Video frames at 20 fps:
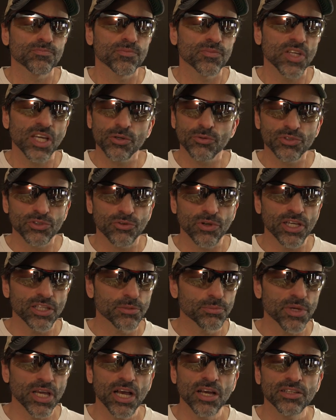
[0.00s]
yeah, it was
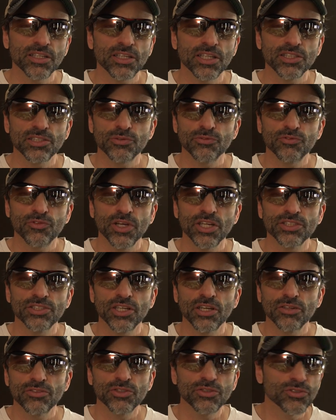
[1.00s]
great to be out there, get some fresh
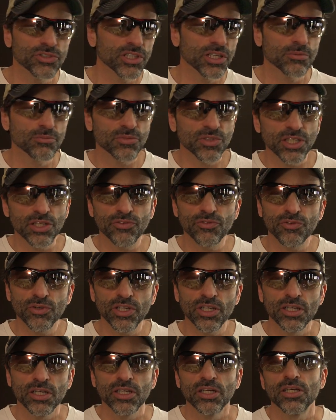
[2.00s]
air, do something
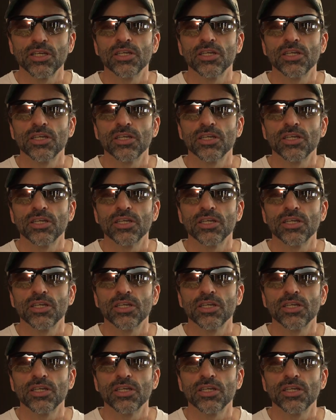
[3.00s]
different.